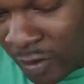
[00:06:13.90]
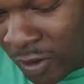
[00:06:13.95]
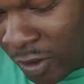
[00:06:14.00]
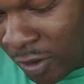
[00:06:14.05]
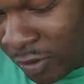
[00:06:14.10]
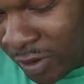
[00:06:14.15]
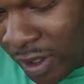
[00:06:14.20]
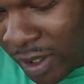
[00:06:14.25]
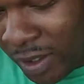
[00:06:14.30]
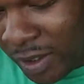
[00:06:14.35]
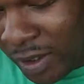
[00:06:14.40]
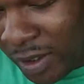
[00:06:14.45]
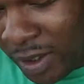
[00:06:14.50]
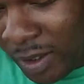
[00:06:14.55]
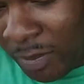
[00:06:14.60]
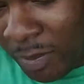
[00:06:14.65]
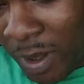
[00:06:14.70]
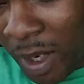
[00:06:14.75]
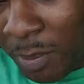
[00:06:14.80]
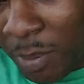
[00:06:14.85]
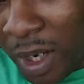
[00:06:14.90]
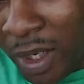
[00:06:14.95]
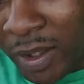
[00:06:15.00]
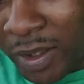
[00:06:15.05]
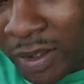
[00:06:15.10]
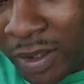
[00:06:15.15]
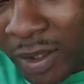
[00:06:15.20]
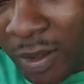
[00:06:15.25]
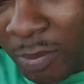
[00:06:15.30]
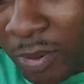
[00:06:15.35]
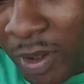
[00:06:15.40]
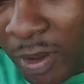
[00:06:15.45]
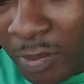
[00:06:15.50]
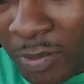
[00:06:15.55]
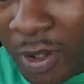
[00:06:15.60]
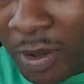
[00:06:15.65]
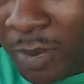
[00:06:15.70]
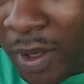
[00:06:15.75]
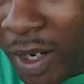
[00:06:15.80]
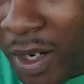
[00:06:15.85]
No things hit. But I probably could still pick
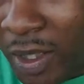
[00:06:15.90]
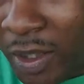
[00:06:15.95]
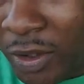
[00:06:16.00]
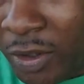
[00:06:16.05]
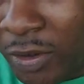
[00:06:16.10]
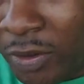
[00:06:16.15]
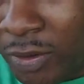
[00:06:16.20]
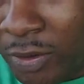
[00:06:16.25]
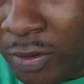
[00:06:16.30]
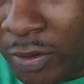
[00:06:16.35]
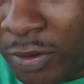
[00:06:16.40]
them up. I had to do